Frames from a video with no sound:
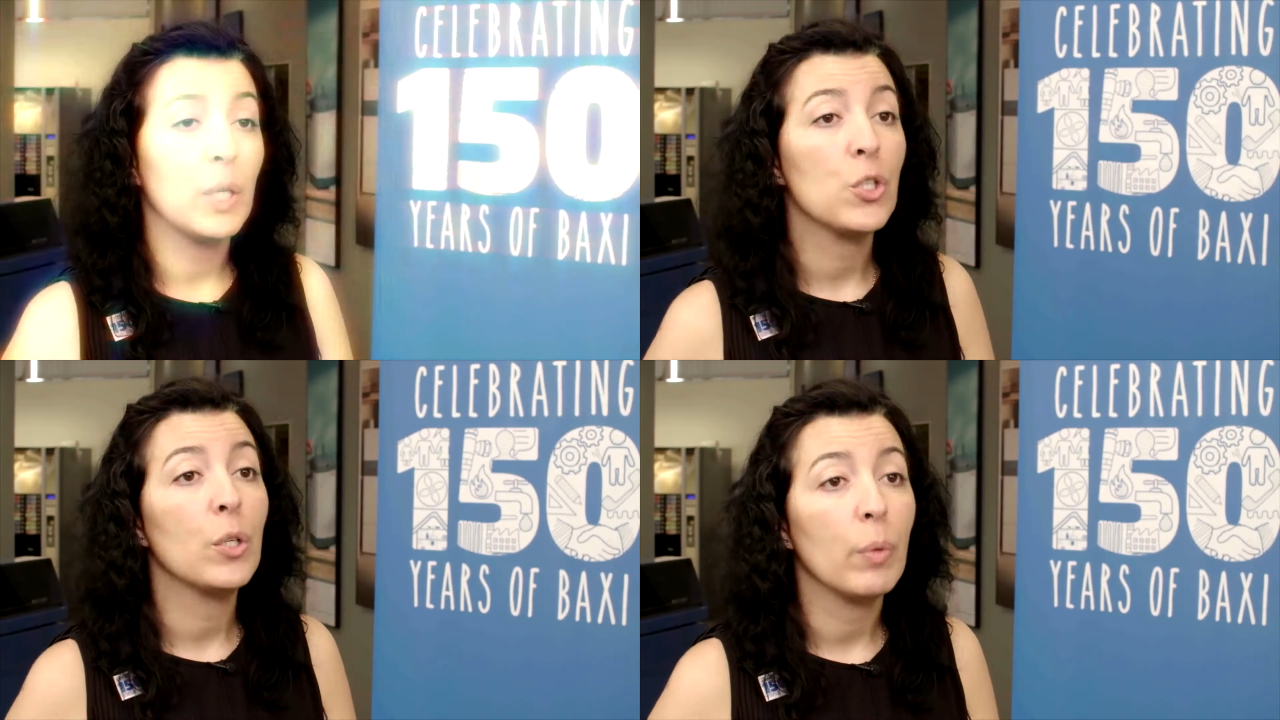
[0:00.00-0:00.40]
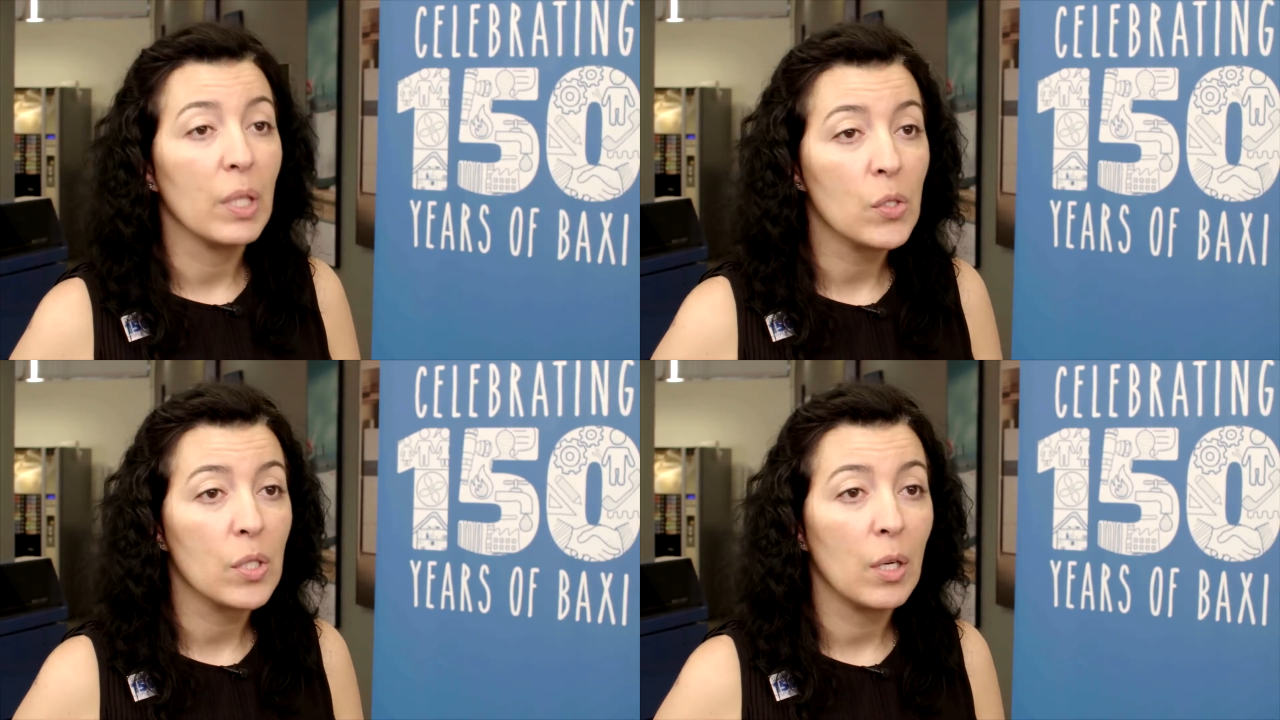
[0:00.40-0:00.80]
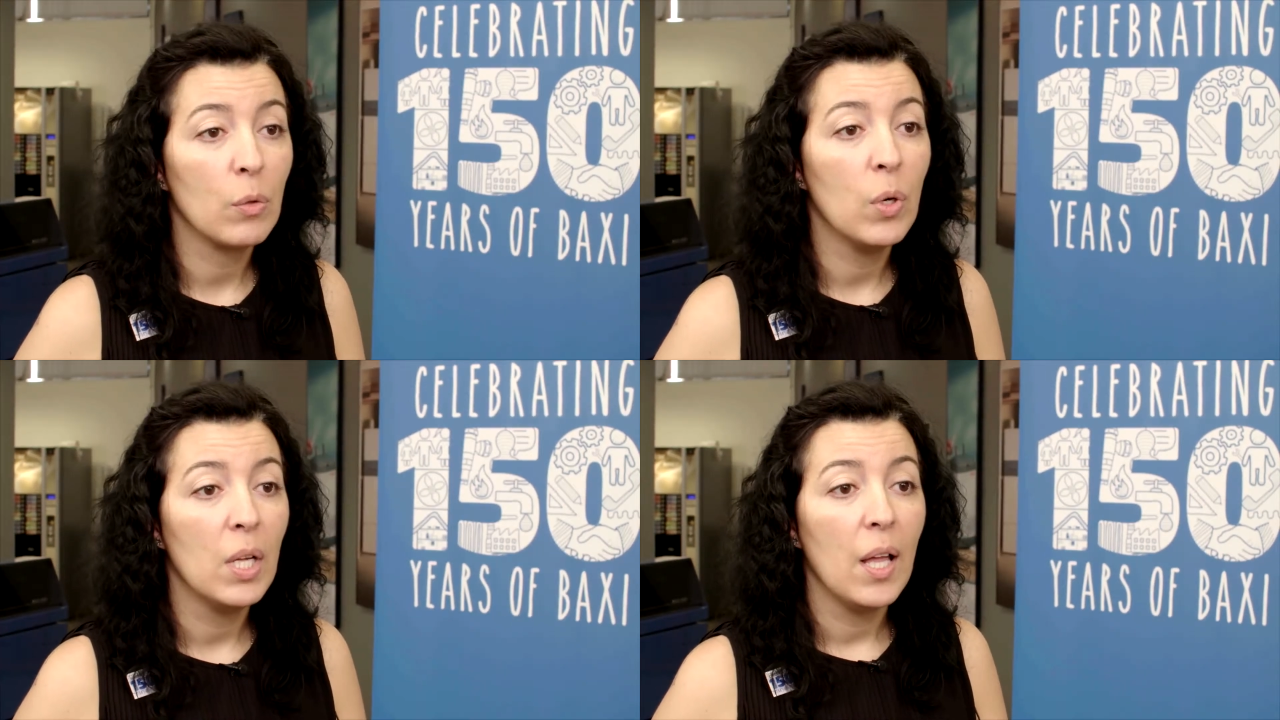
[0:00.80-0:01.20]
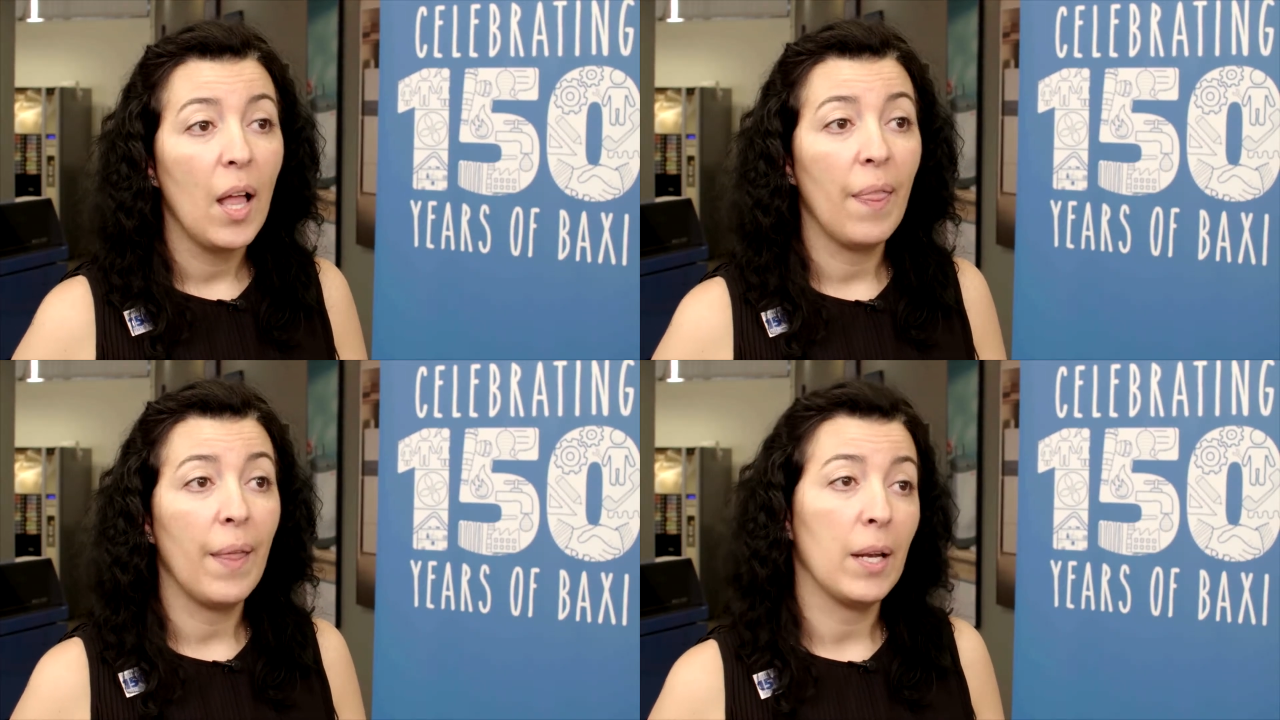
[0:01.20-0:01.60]
doing so,
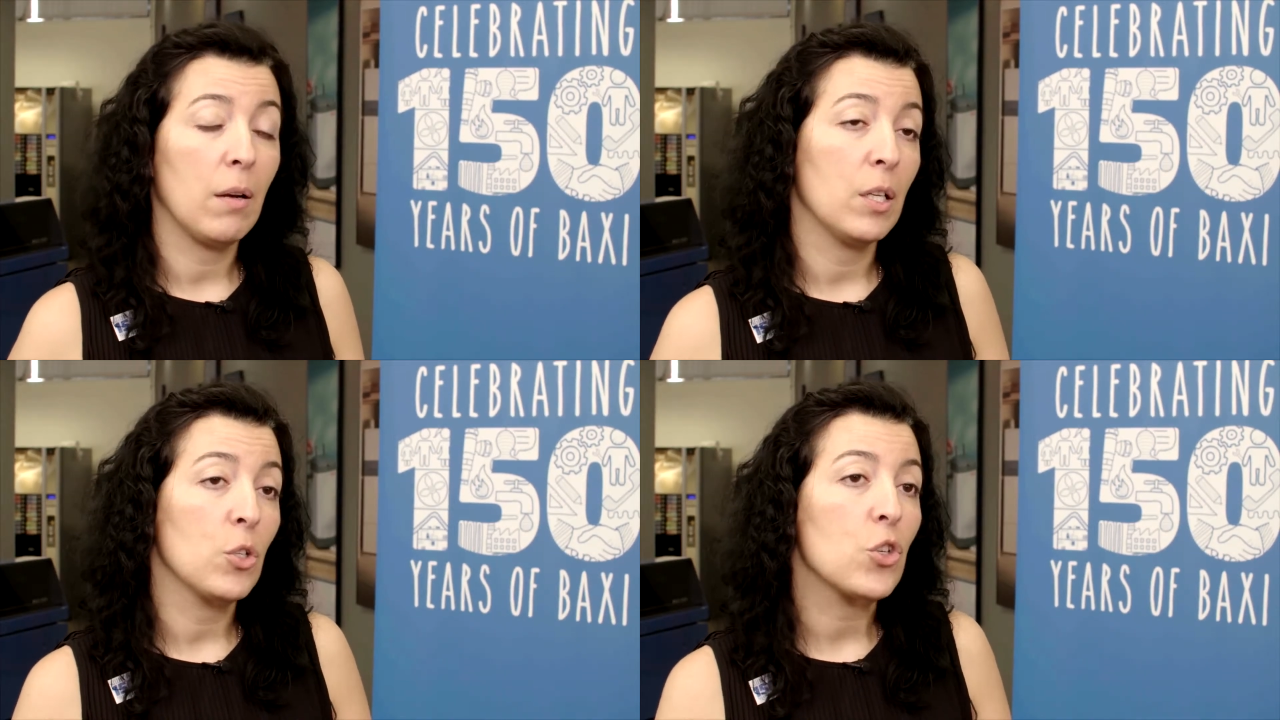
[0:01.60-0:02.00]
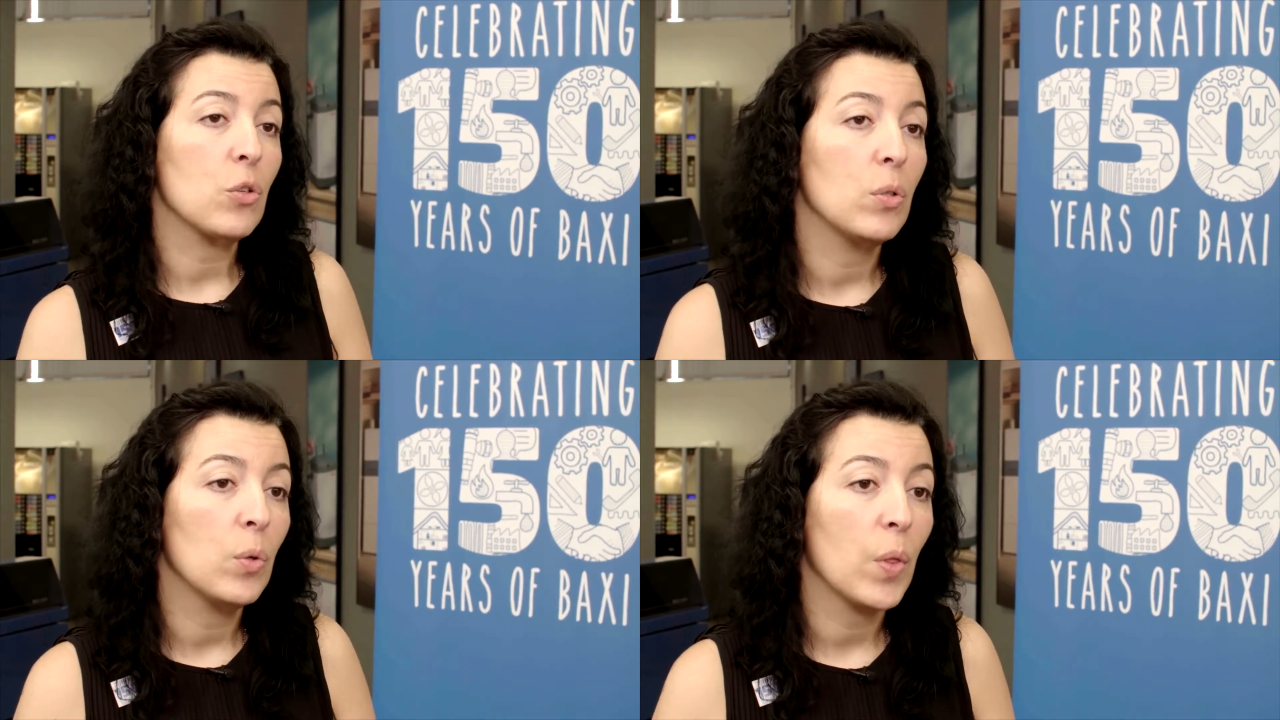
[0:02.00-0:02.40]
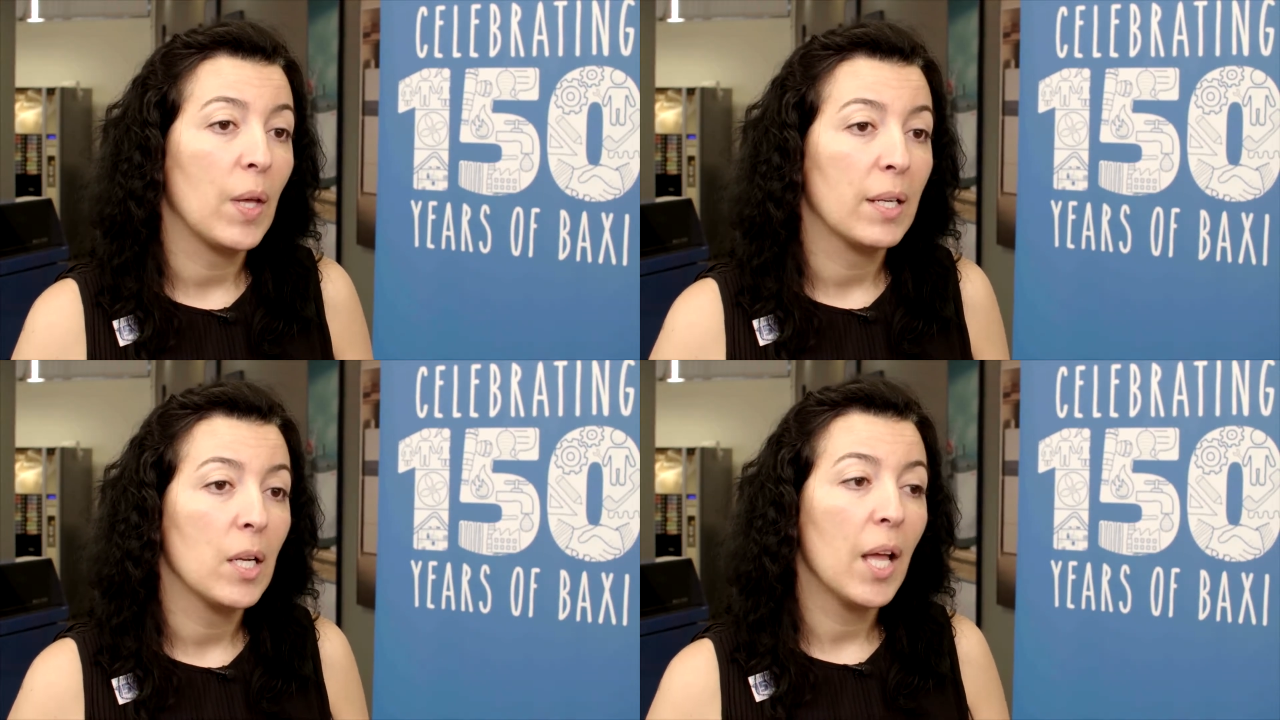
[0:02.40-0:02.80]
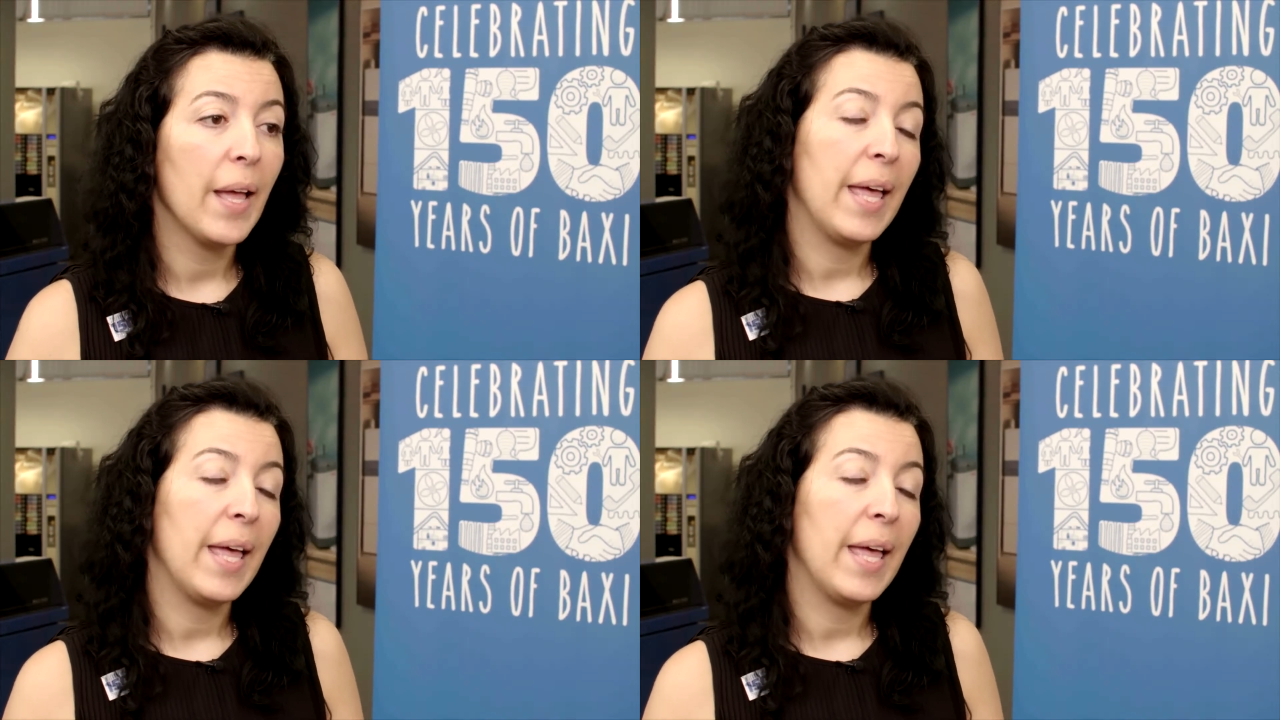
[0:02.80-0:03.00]
then I ensure that